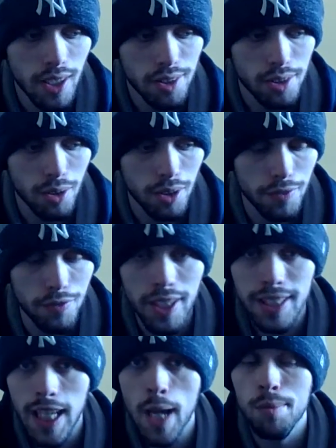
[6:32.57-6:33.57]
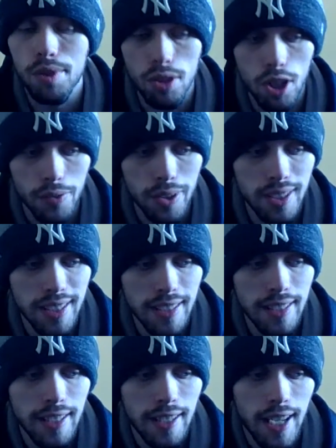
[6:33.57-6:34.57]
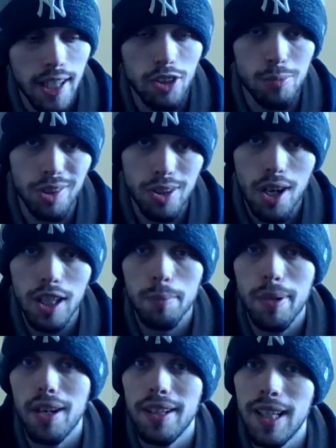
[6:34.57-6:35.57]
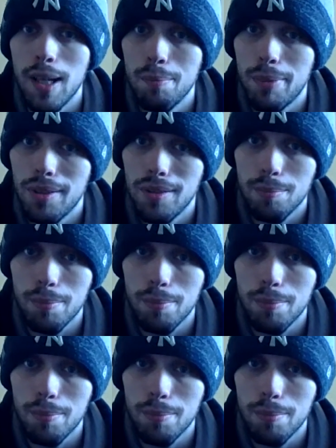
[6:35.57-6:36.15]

So the fun and games are over, and there's been talk about him, but